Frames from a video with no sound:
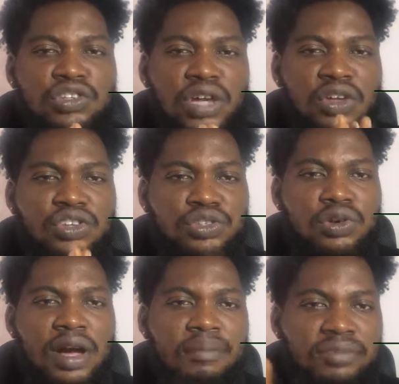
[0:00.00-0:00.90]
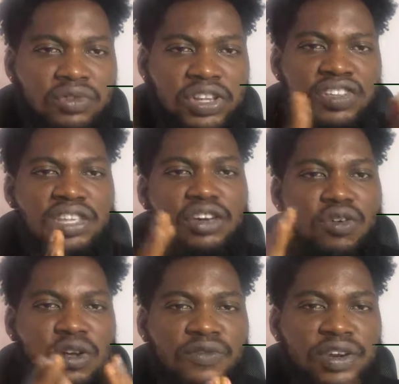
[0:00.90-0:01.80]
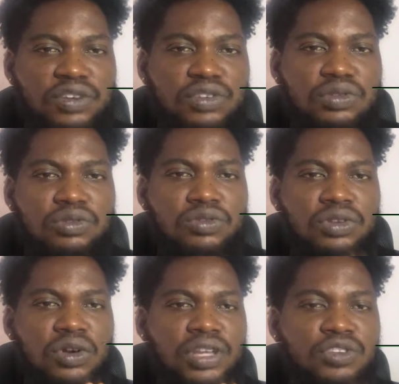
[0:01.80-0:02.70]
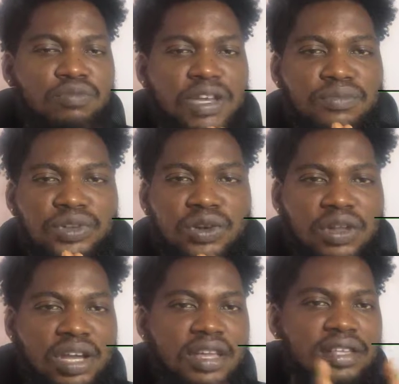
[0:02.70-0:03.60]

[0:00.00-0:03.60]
So and also I'm releasing a course very soon on how to make money online,